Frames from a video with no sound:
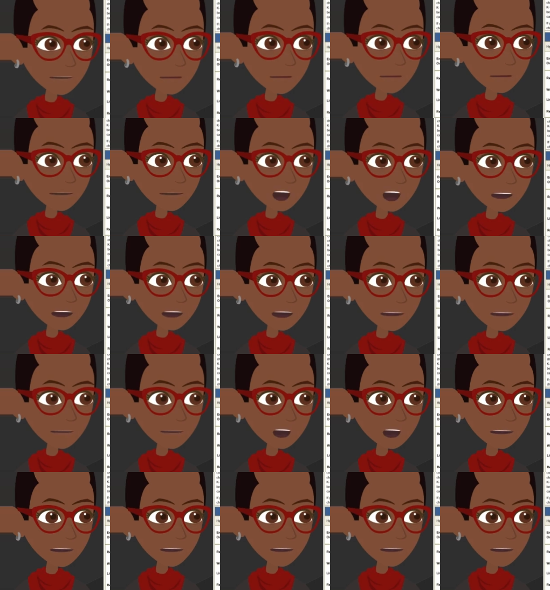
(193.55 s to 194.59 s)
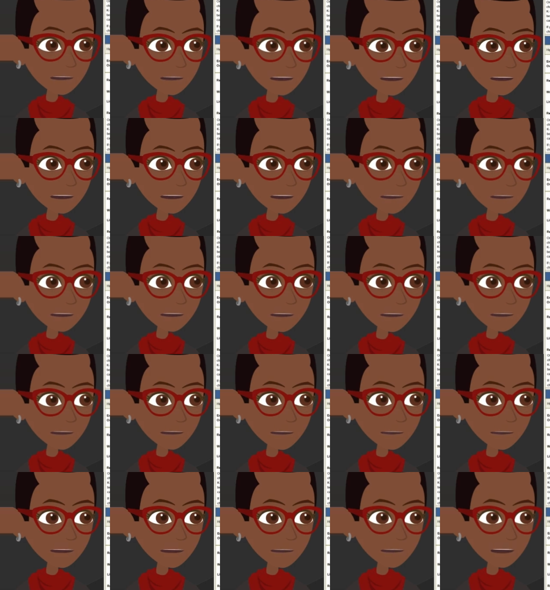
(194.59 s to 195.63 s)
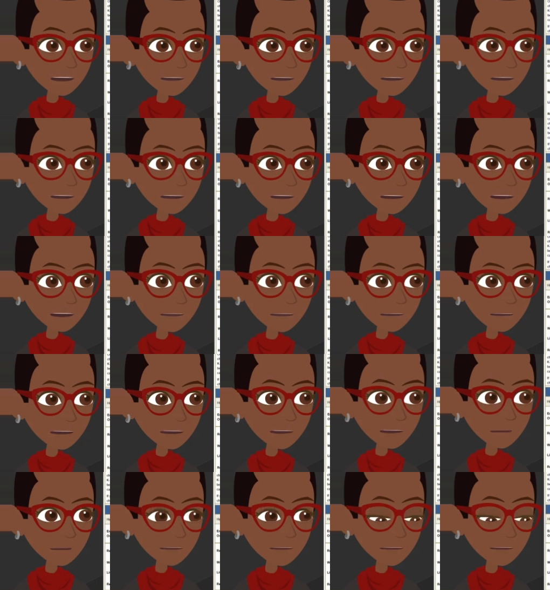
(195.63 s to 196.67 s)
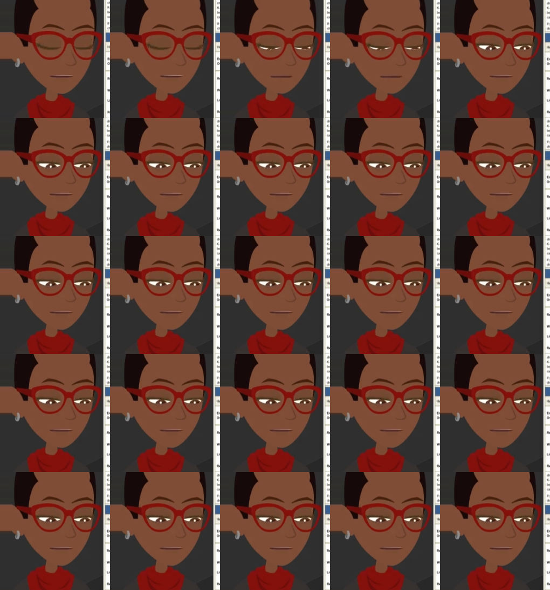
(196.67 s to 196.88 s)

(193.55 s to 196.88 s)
problem solving and modeling and data analysis,